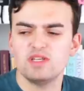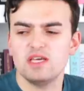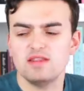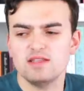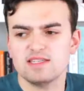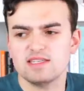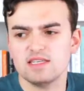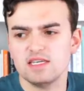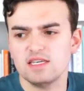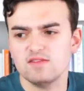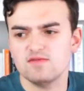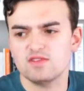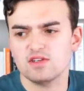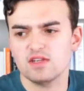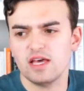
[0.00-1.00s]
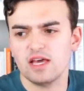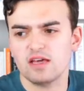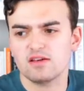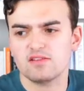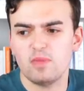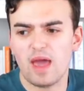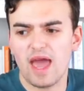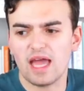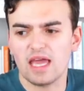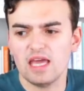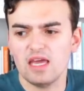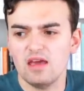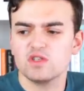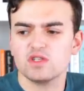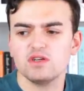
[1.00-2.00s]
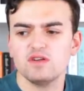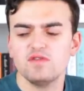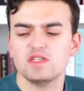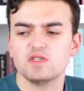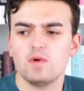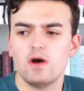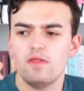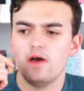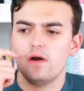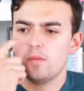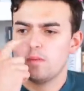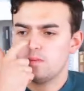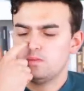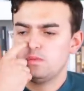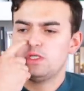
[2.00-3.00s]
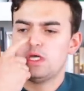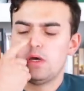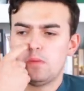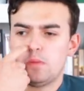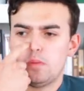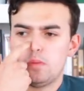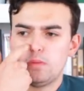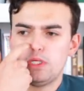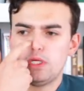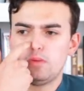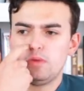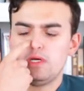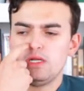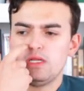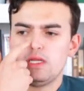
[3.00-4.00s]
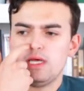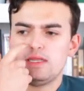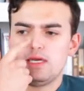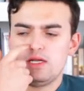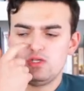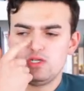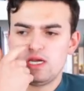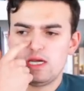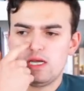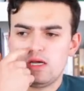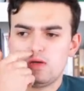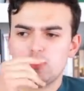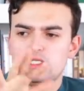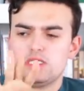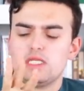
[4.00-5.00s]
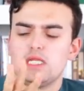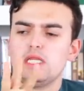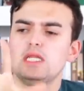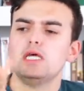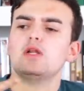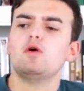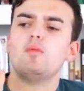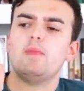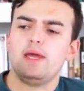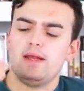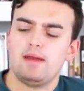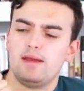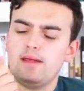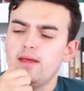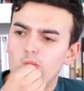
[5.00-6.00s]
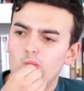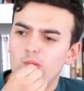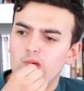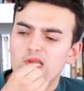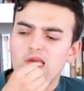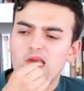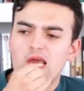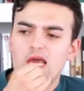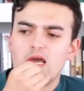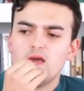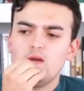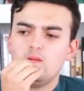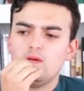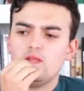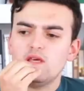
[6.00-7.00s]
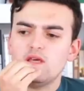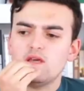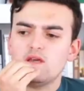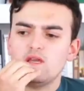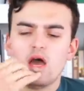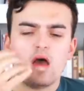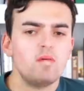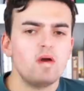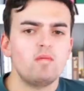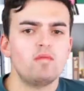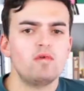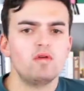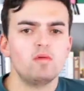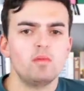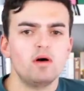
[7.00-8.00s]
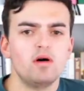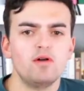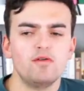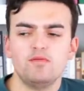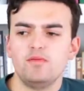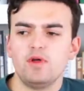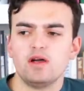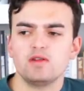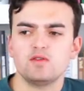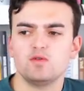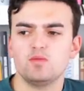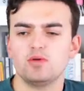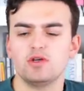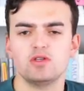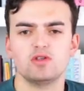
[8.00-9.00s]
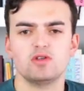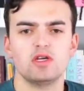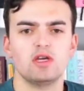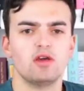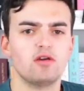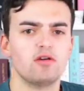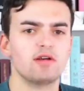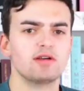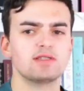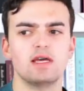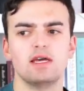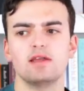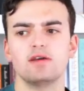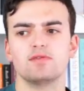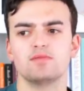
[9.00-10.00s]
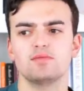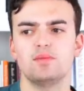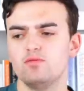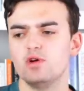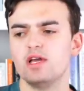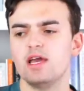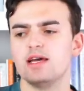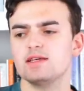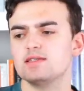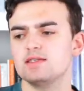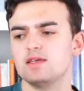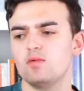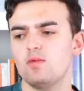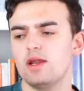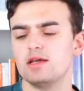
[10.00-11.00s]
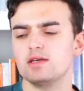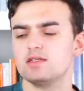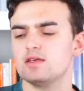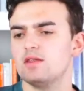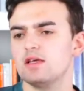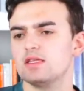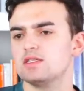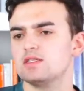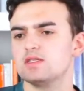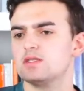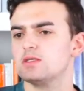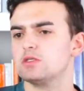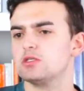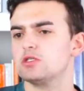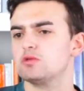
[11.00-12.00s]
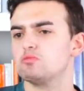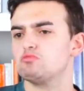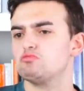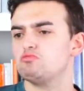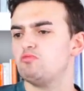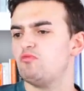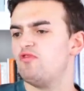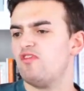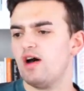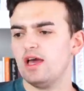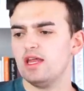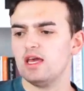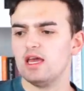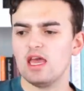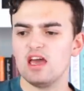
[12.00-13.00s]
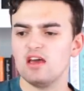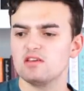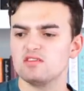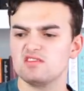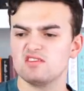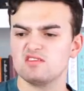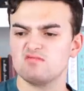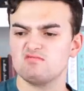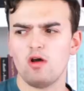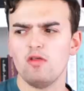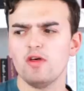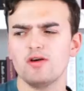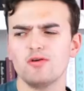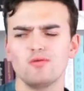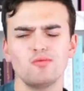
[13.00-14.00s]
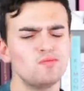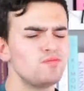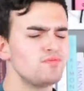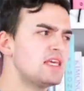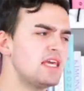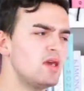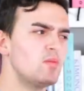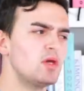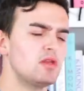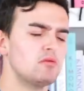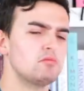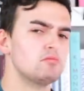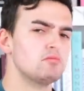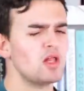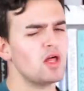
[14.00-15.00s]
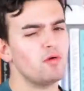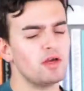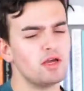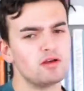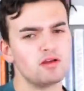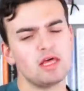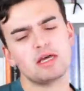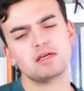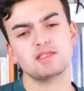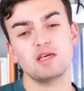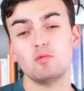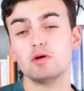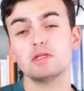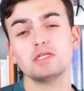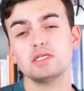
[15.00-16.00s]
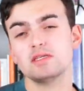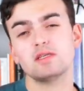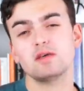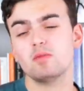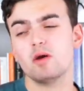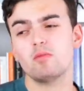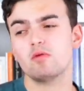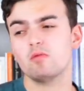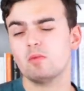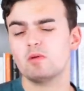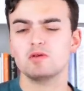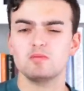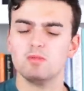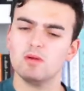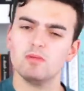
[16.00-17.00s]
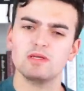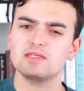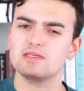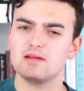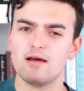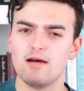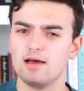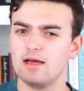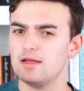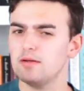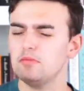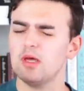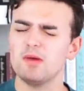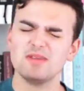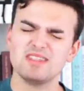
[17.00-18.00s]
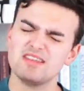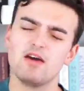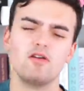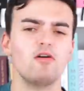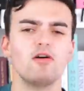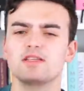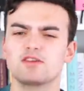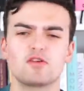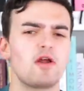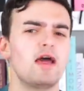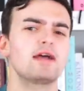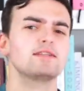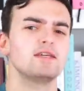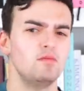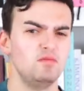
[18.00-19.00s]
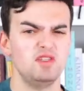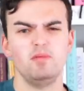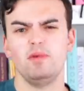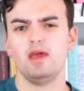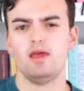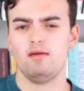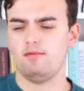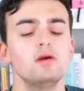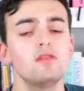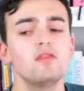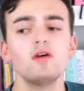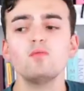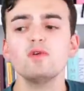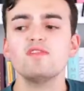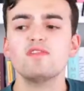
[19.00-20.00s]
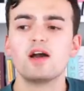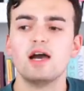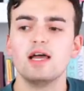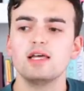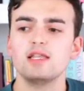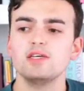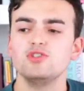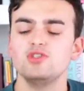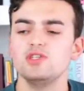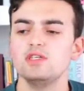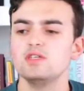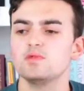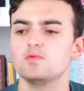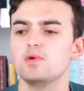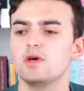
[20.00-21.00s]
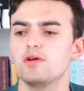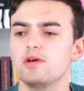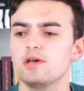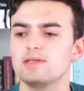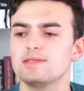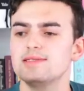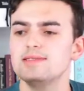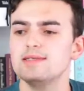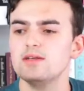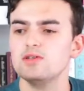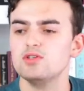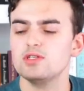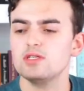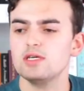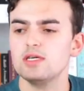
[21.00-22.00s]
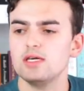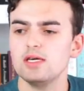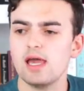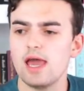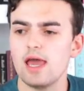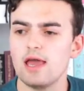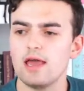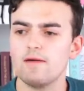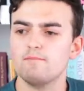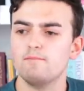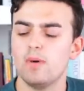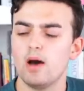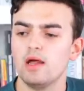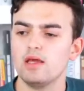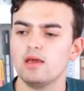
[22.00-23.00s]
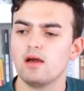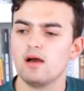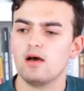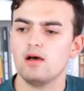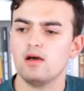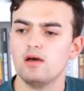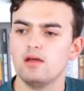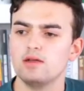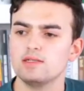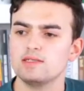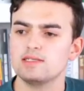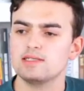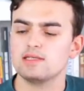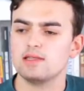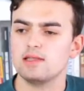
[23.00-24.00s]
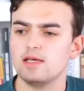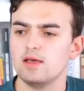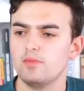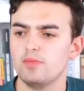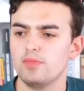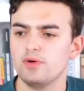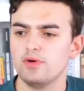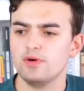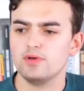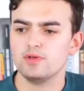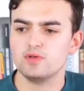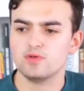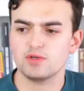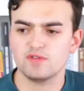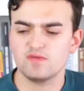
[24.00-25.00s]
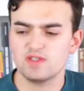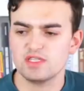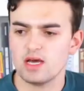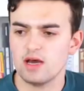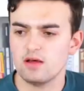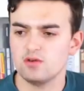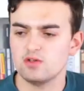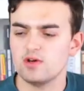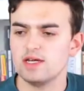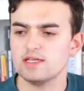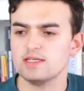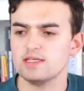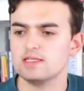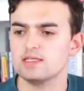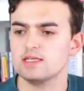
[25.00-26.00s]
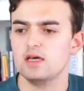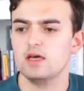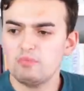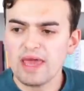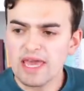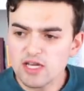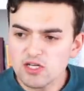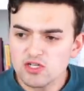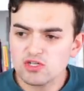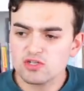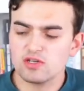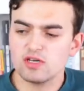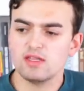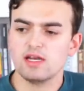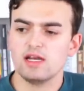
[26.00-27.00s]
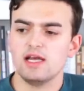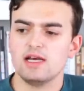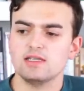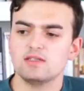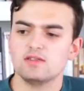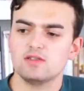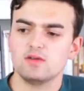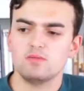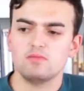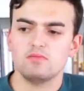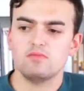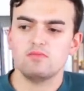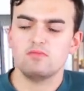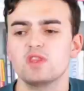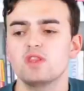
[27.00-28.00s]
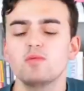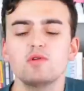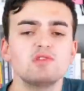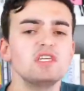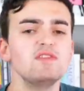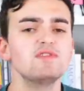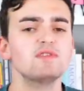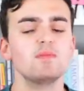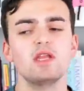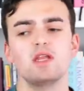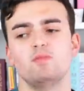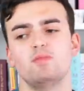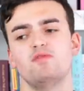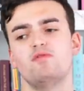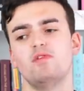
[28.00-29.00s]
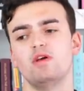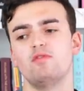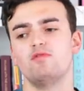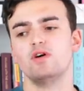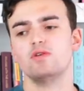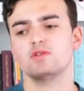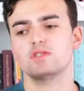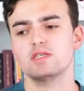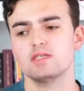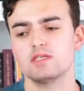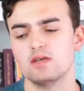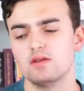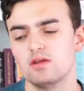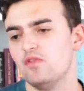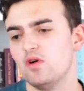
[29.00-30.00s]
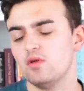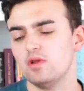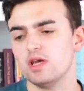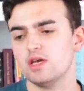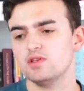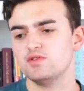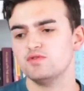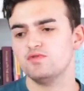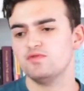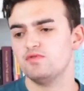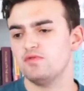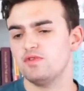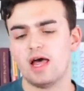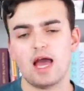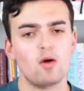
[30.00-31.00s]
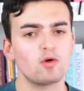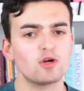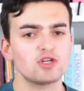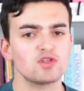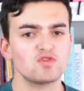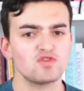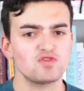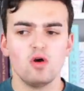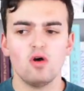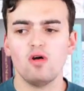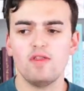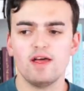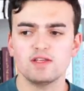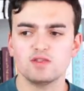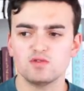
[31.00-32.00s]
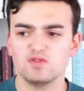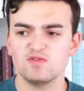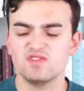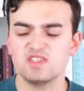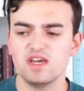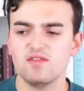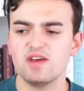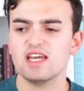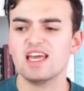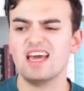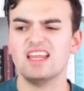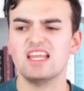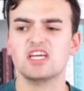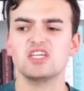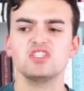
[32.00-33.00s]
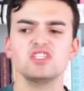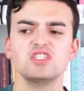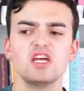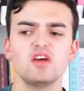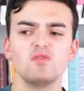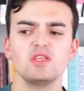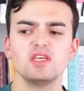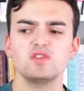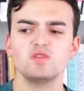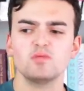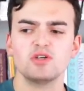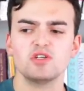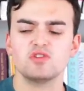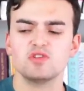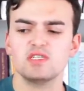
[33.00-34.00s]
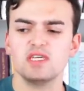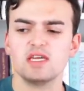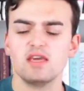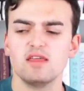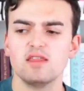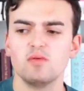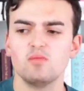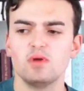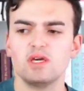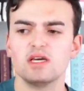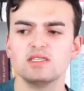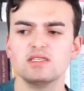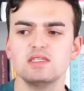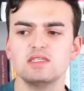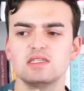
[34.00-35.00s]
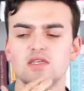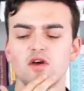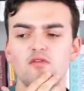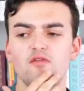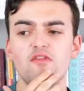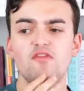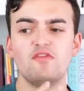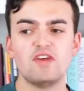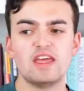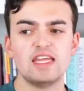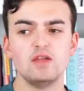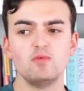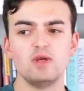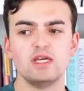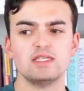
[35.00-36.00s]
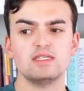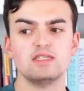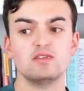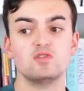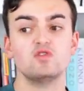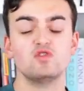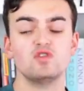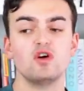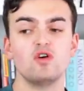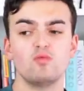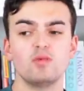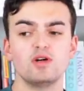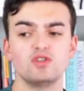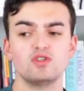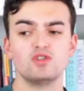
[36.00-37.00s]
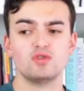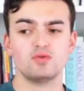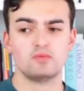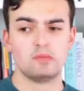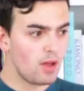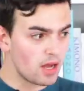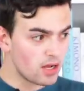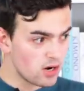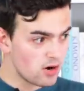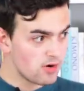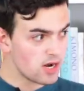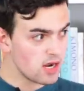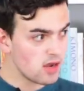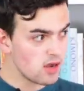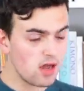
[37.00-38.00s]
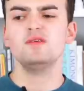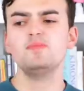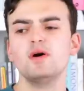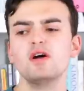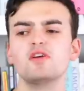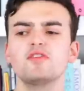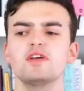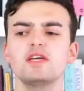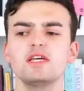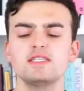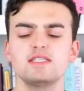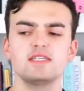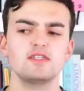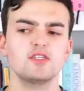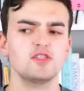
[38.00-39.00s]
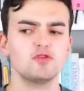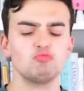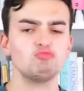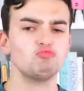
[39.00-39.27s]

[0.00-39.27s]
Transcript: but then the sleeves are like baggy. The skirt fits well though. So, you know, we could have let that jacket out just a little bit. But yeah, I like, not memorable, not super intriguing or exciting. We're guests at a wedding, so that's fine, I guess. Although Kim and Khloe are like somewhat decently memorable, so maybe it's not. Maybe it's not all it's cracked up to be. Then we have Kylie. She is wearing essentially a bodycon slip sort of style dress. It's beige, and then it has some, the motif is made up of red roses and foliage flowers and all that sort of stuff. Again, like it's just not really super interesting. And then because it's so fitted, we can see so much puckering. The puckering isn't